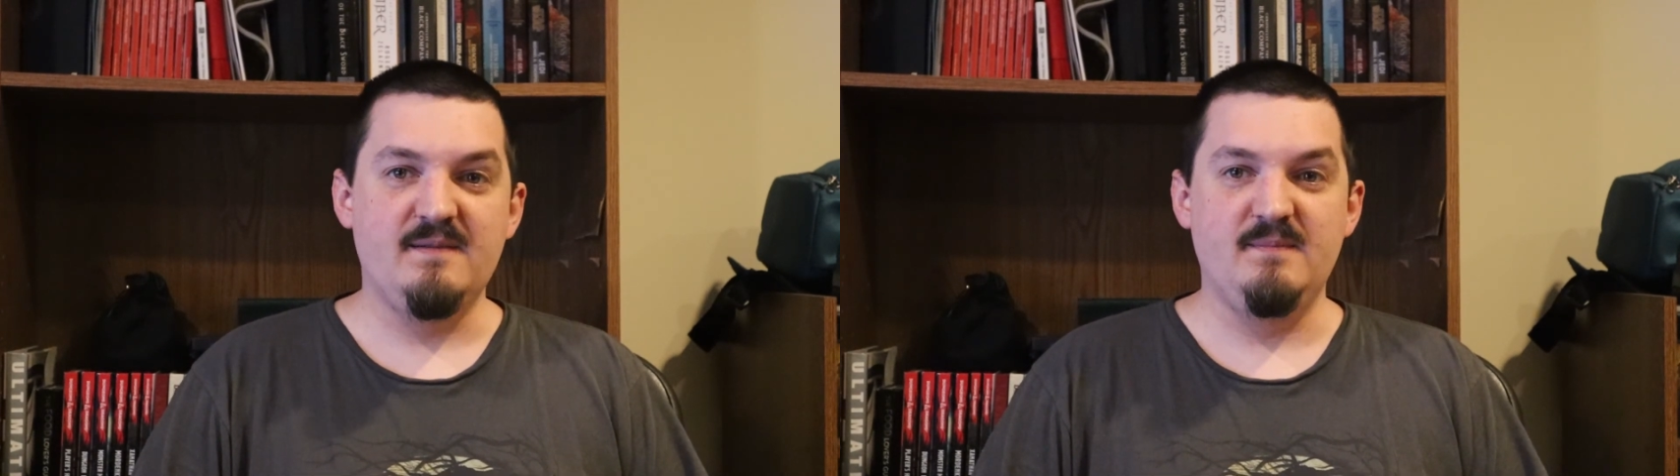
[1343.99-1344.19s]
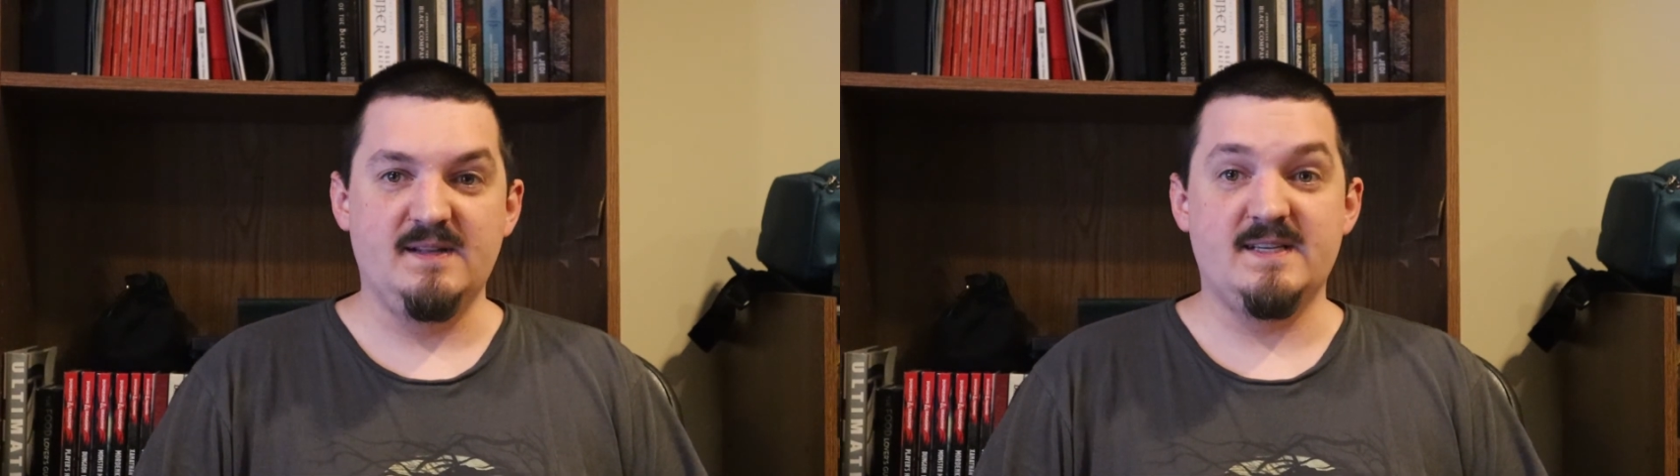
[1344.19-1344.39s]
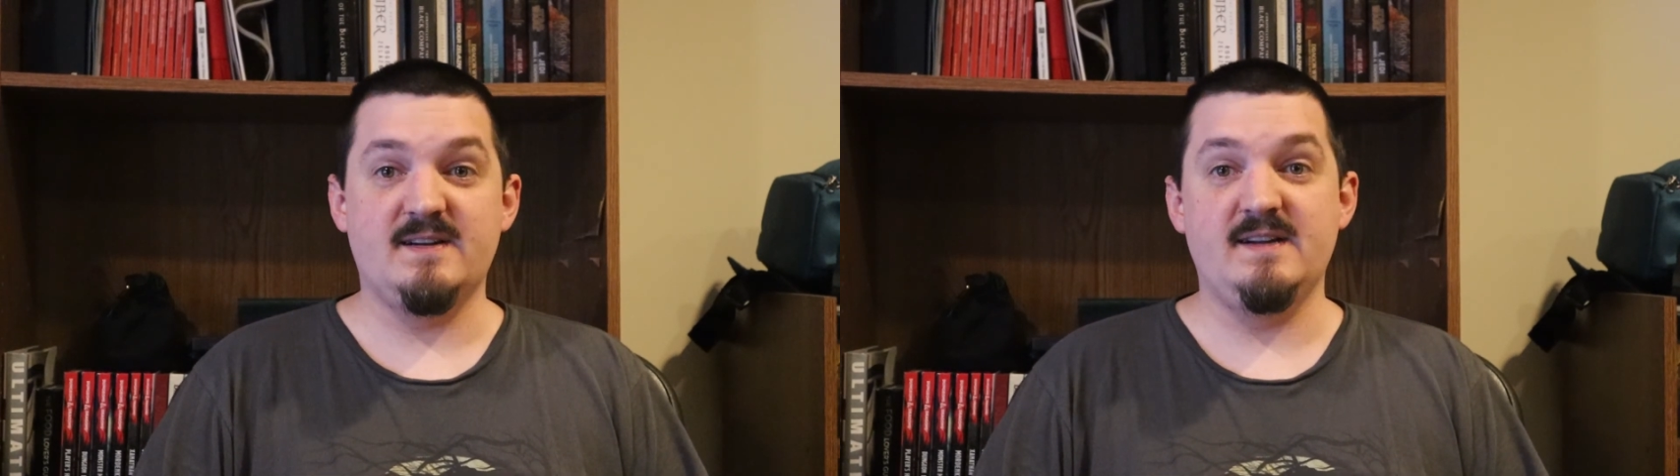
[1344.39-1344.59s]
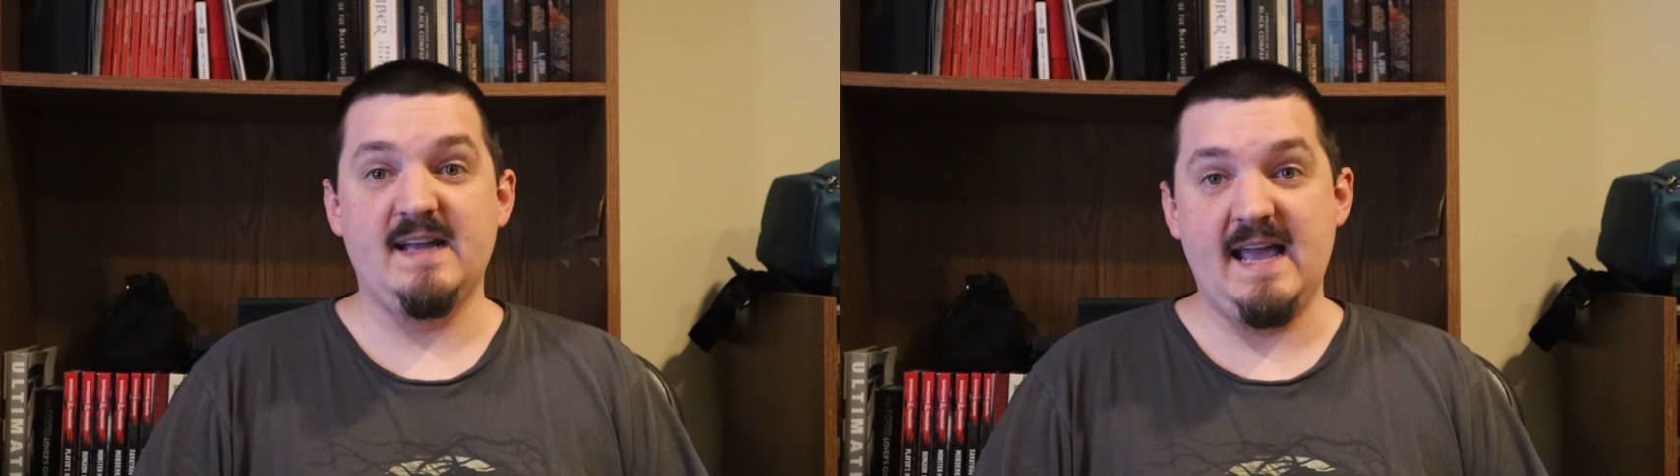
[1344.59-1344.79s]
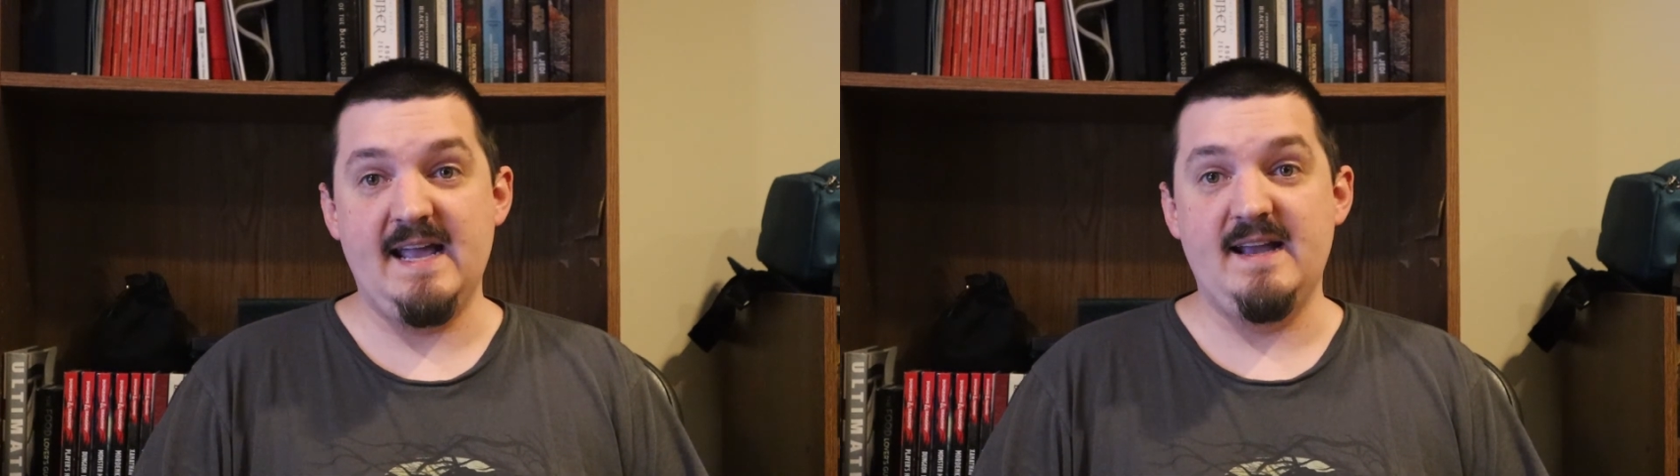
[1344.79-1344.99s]

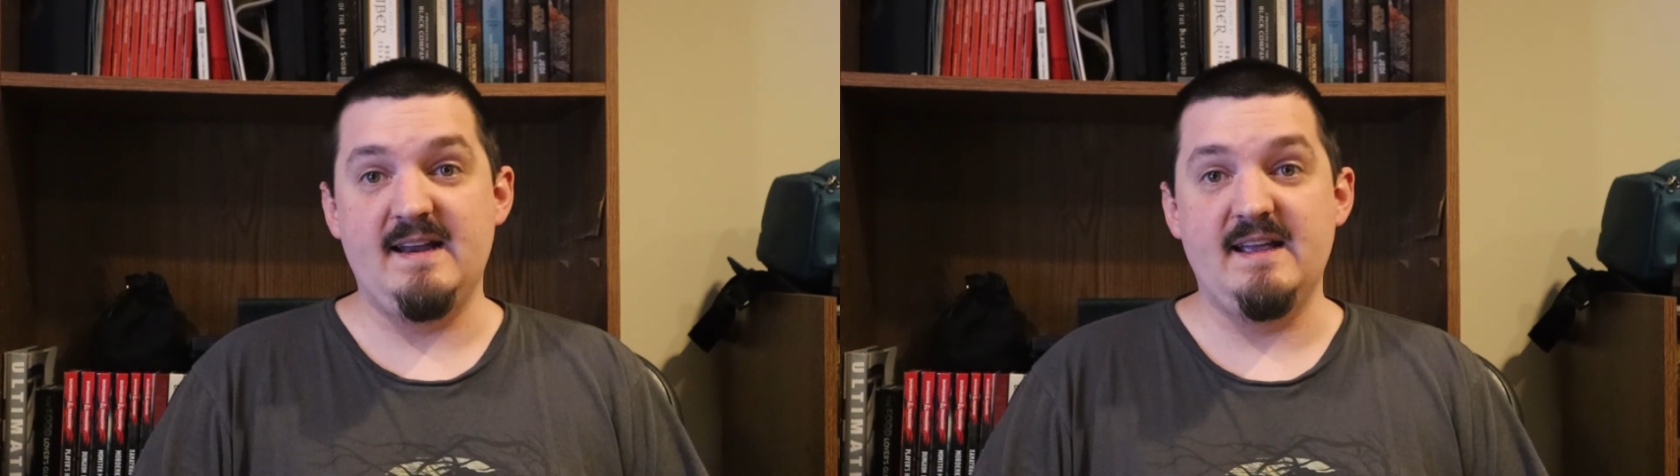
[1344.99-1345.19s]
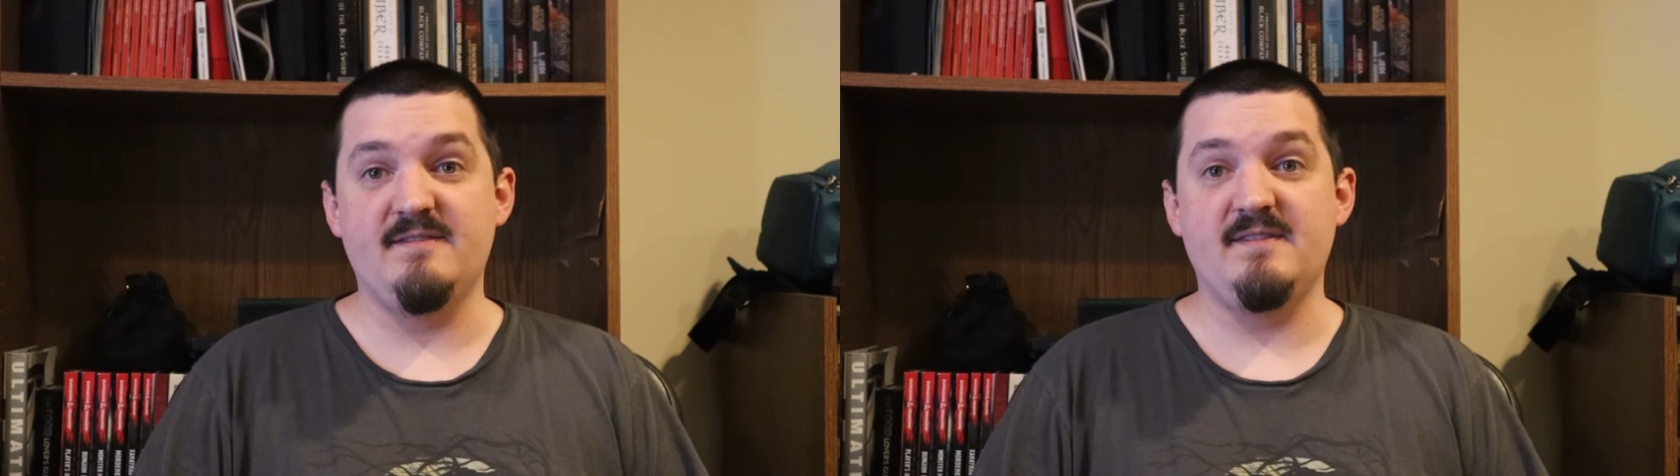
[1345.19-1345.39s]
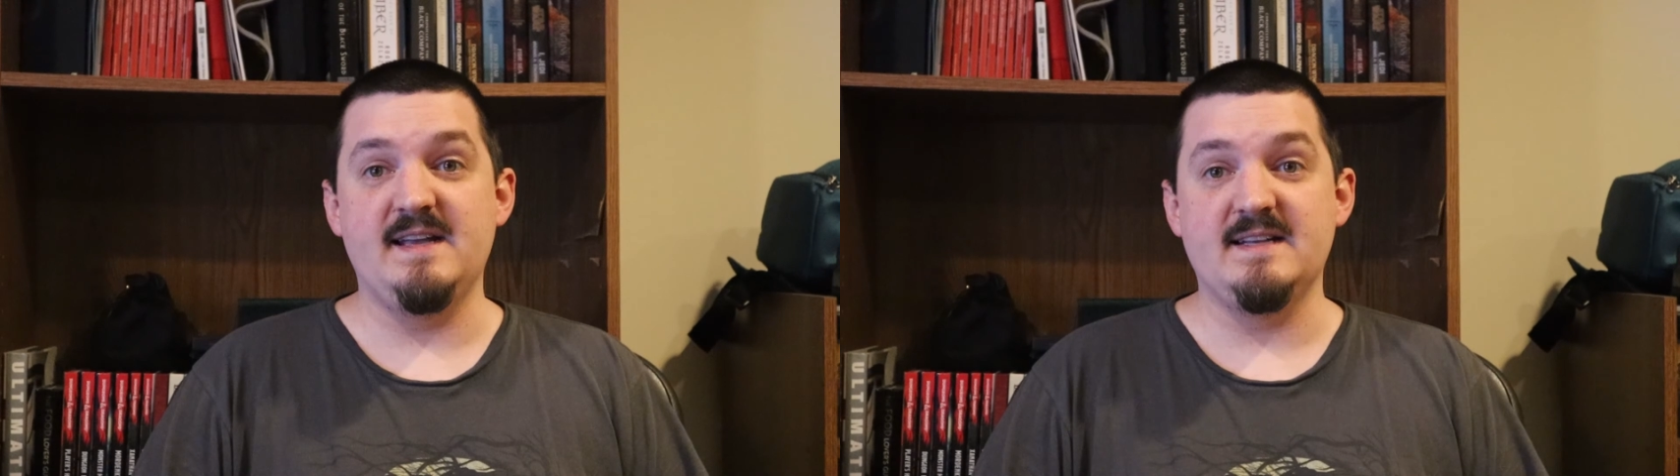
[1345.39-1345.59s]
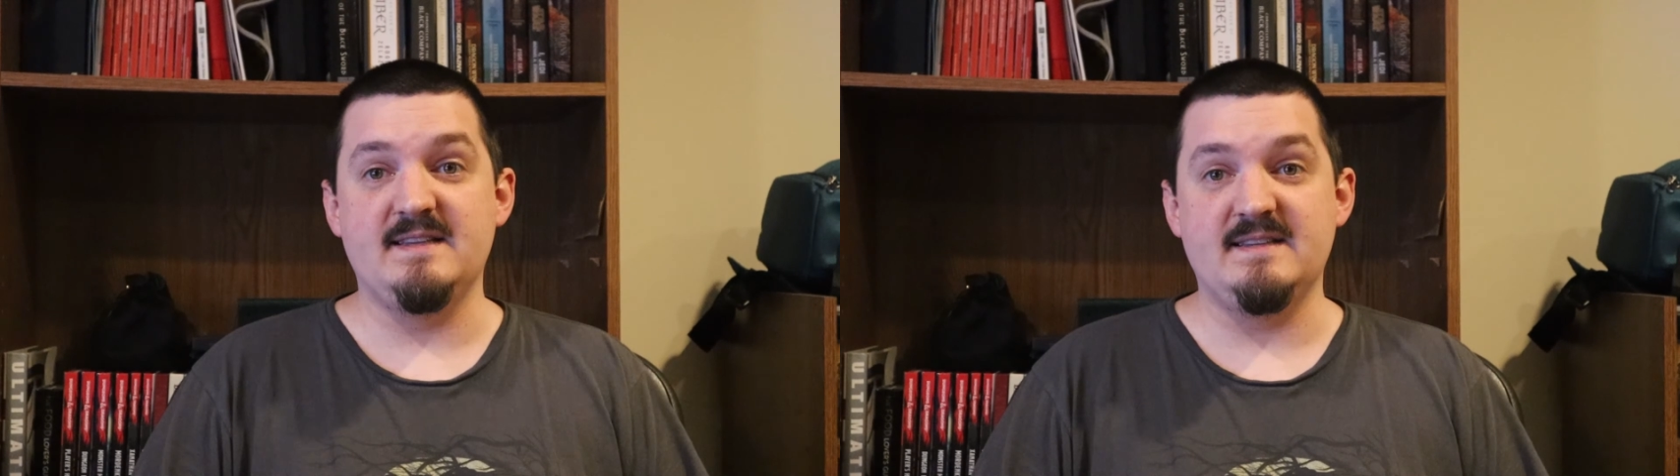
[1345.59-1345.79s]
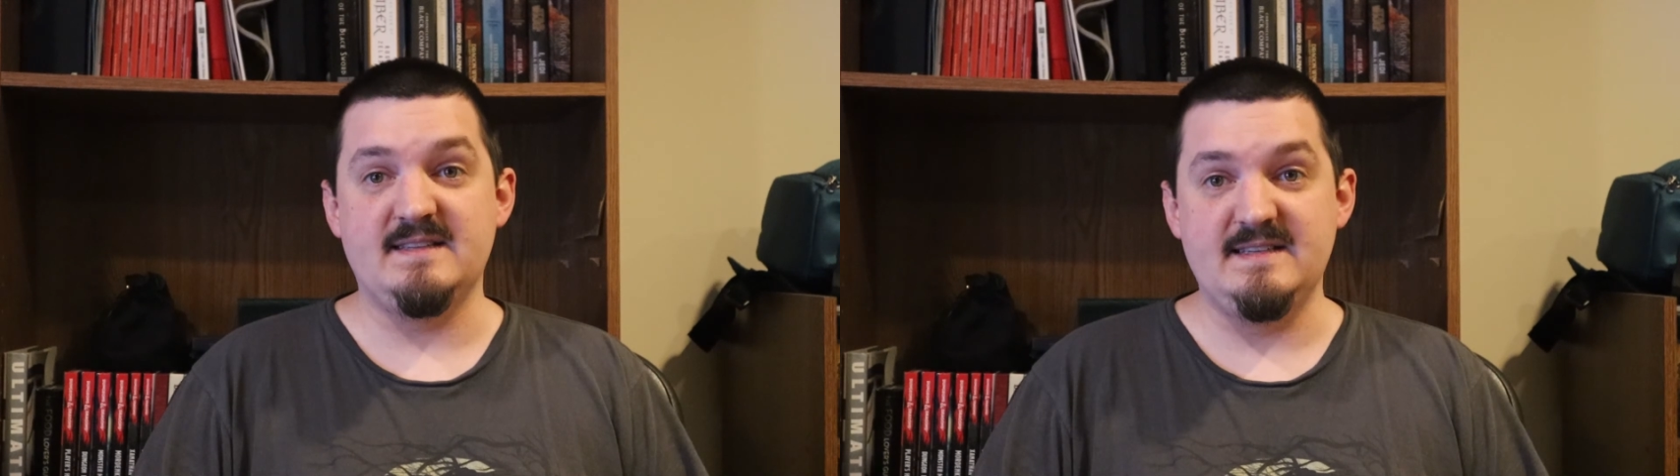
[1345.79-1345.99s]
military aid if
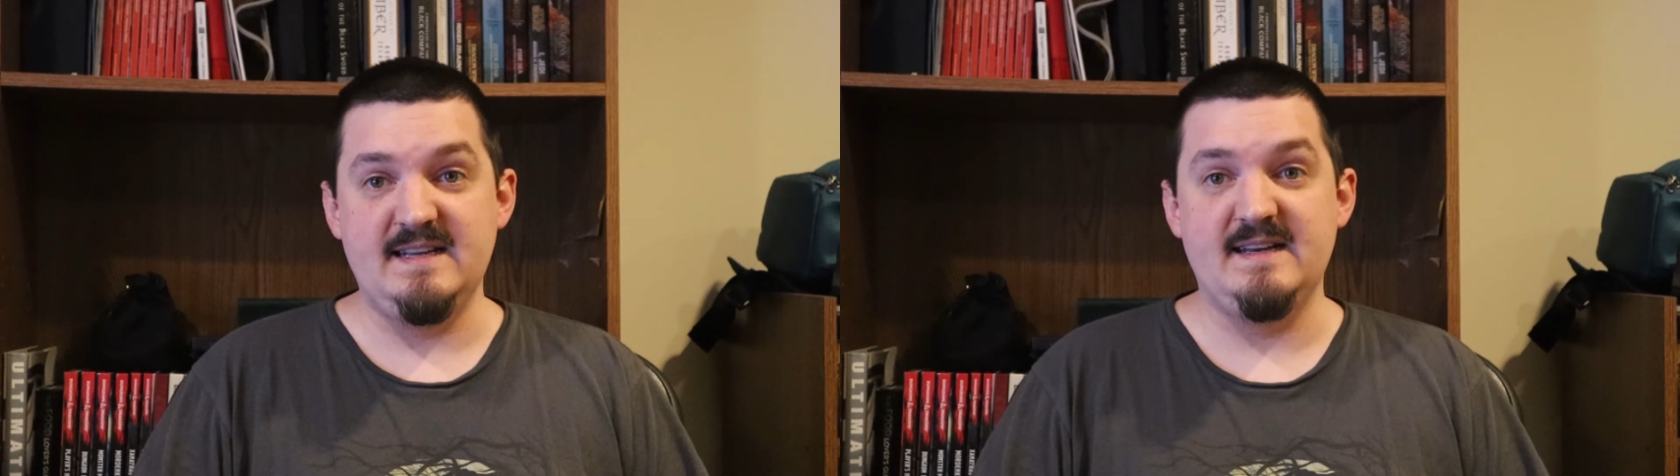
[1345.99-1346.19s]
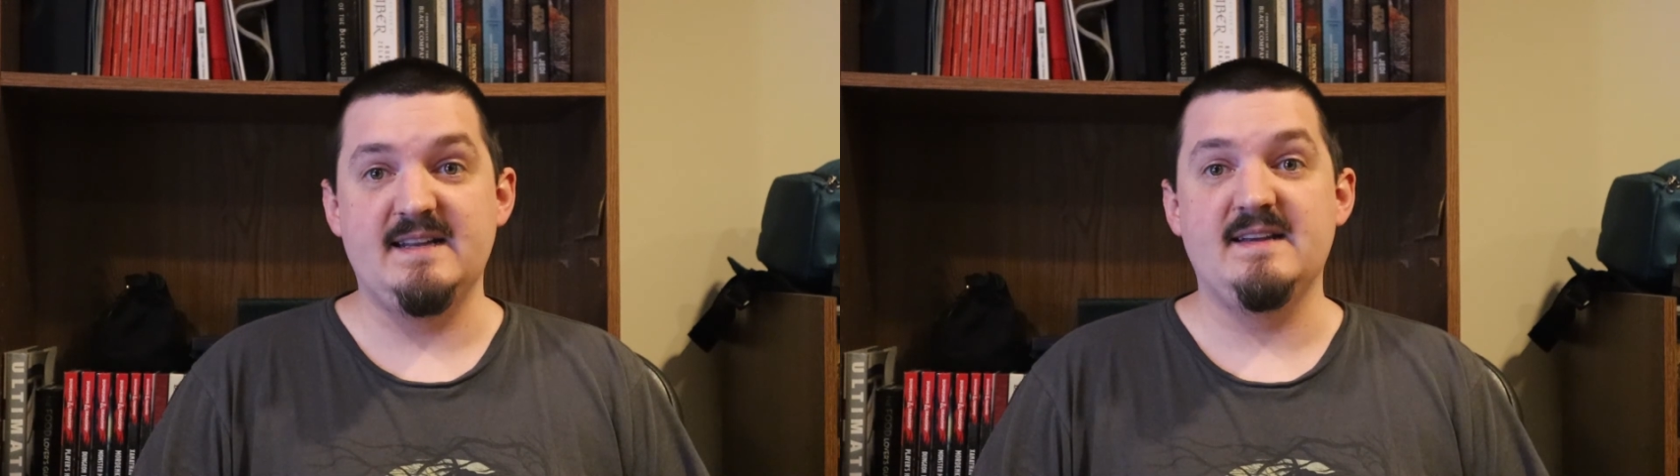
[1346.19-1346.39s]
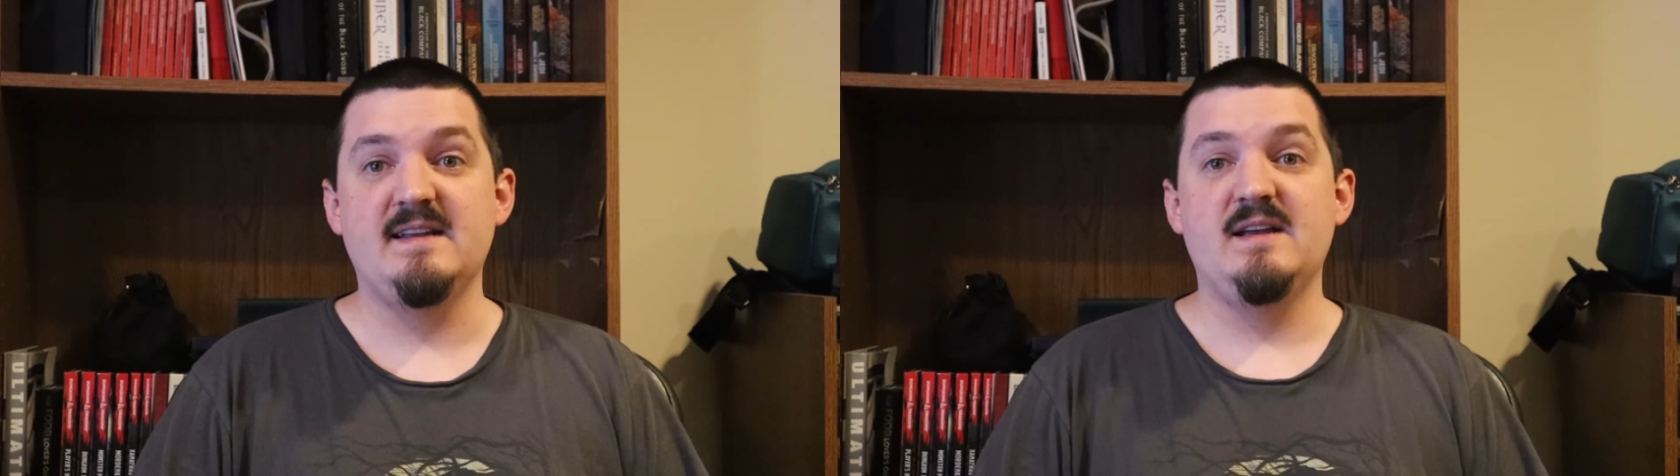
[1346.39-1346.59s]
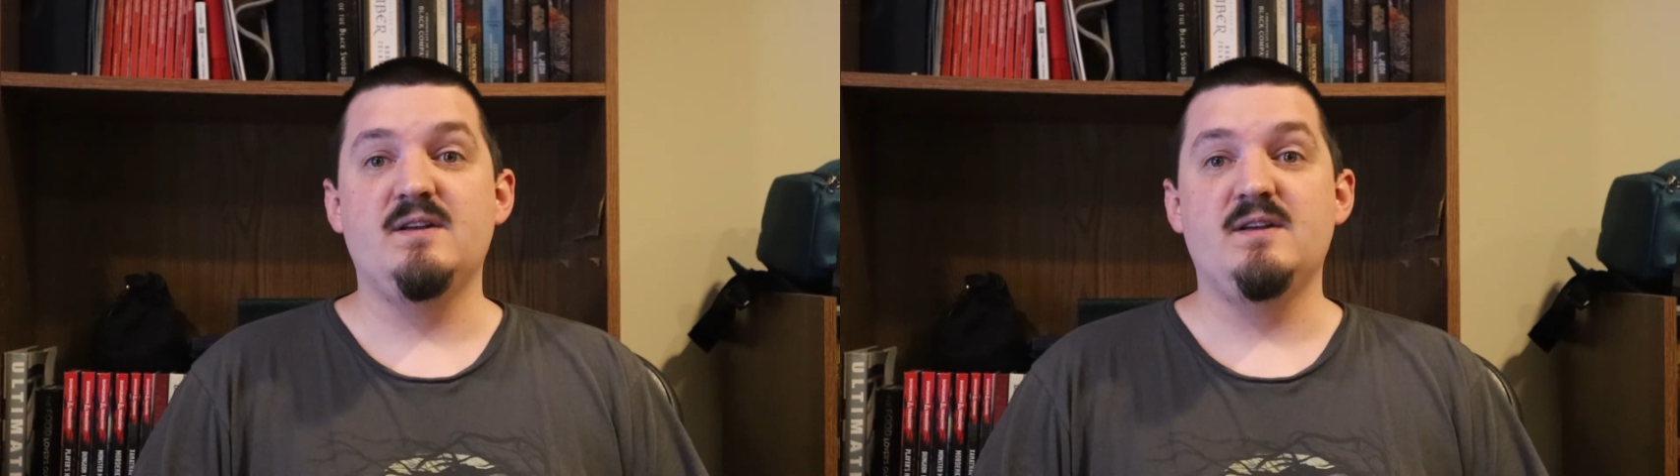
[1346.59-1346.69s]
it's needed